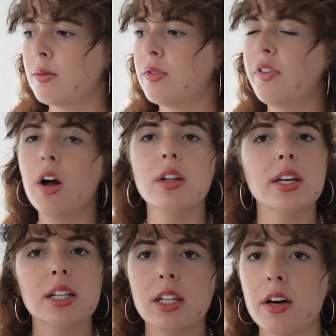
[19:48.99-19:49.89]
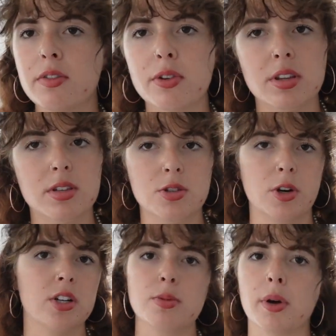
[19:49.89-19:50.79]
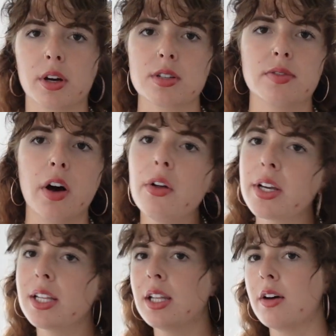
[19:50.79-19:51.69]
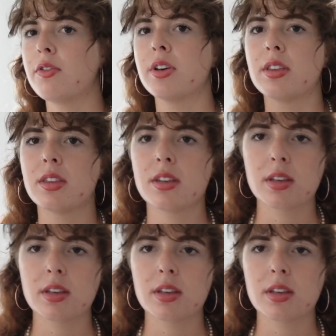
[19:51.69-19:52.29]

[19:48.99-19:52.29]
falling in love with stretch marks, falling in love with